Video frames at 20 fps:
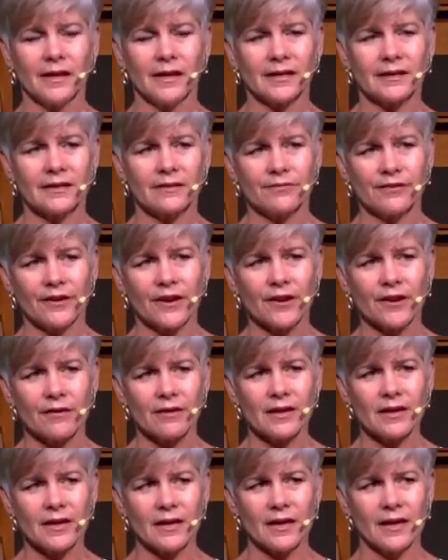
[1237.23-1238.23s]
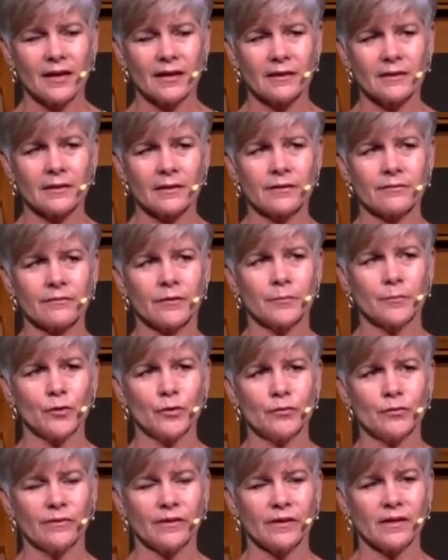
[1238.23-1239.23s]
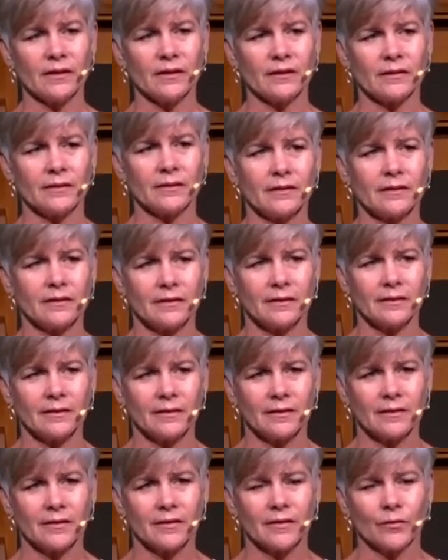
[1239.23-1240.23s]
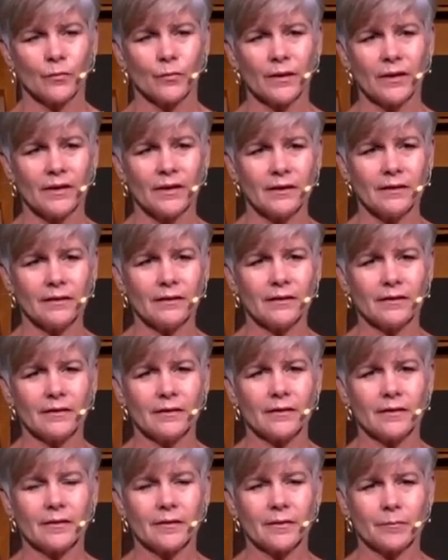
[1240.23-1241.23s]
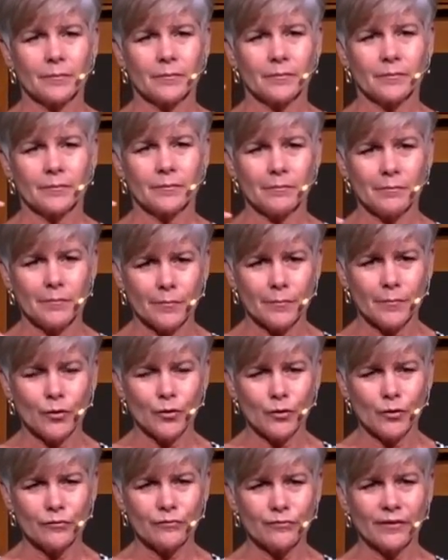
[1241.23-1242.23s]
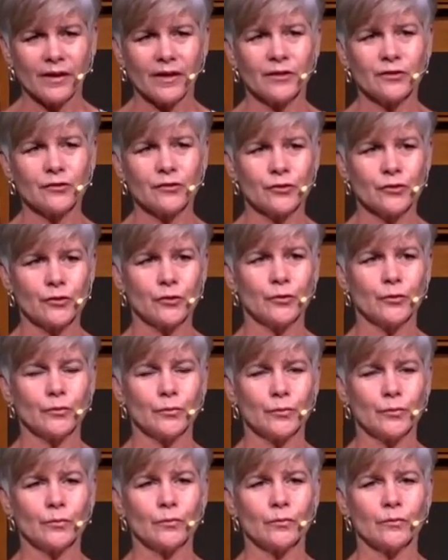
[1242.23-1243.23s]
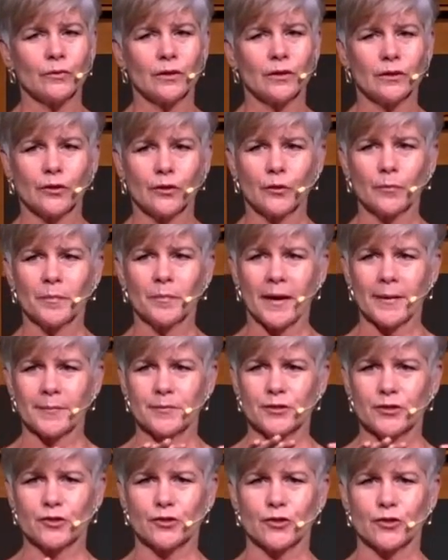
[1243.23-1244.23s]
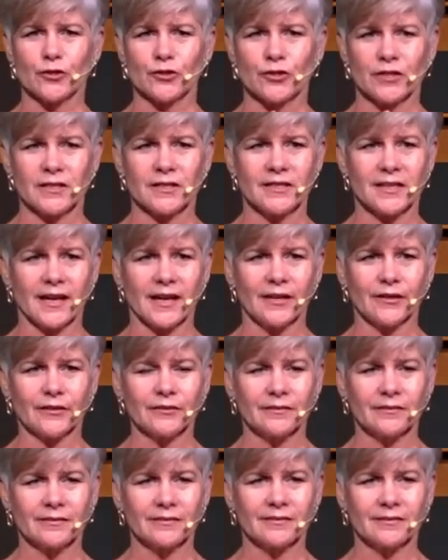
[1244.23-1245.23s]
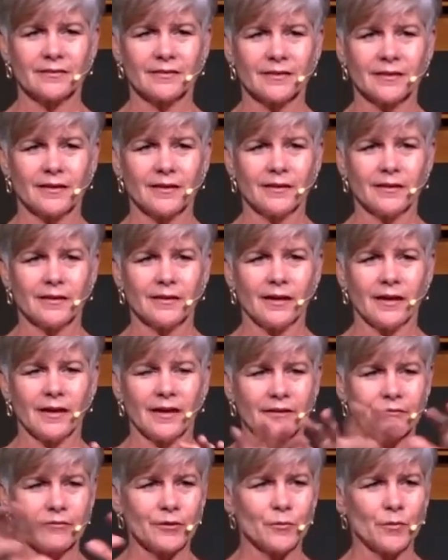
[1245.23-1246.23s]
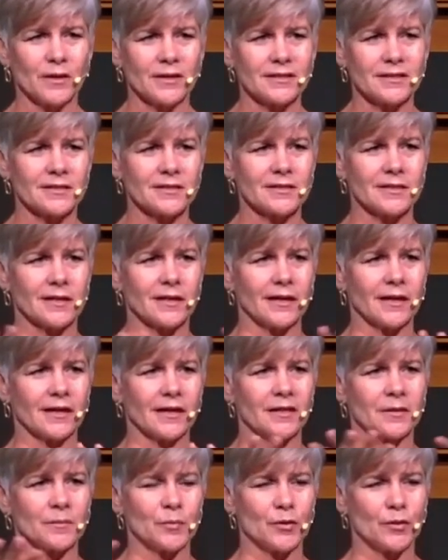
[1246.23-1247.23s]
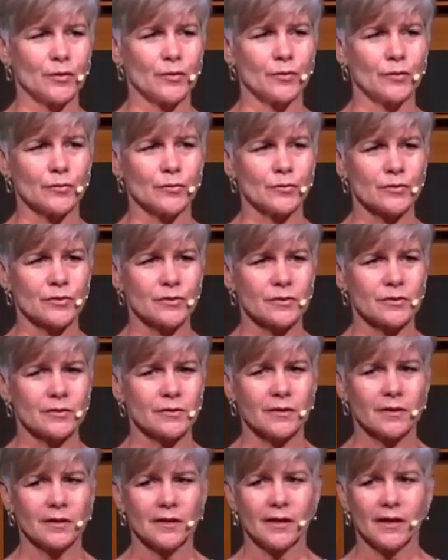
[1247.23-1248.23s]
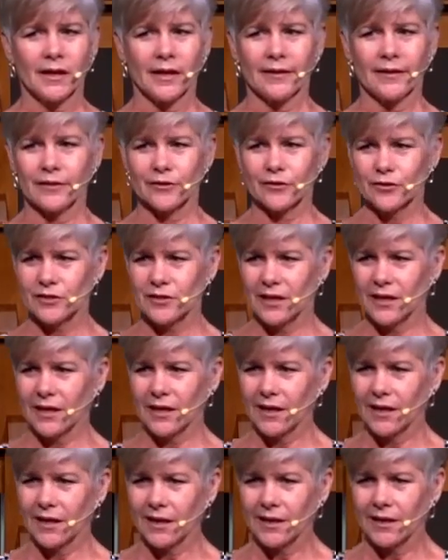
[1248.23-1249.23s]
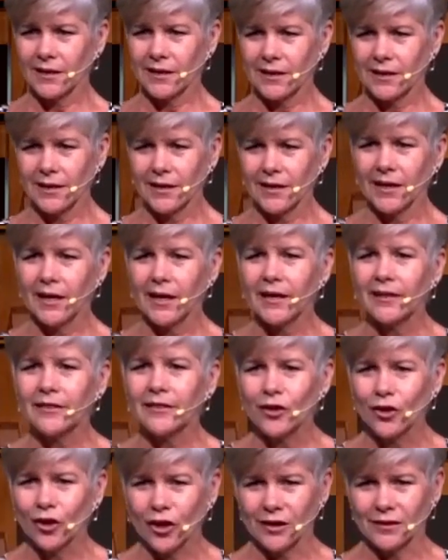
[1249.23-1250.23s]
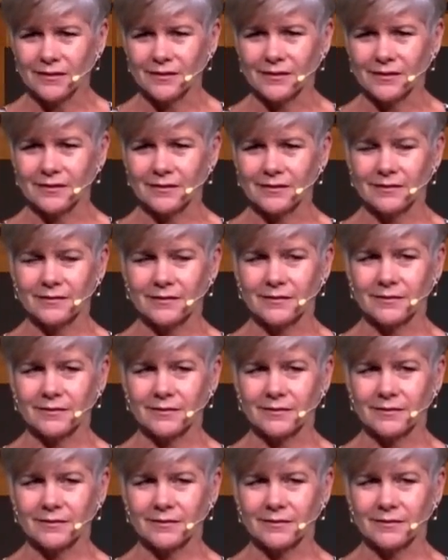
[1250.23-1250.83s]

At the very end of the movie, we move into the little Baptist church in town, and everyone's sitting in the pews, and they're singing in the garden.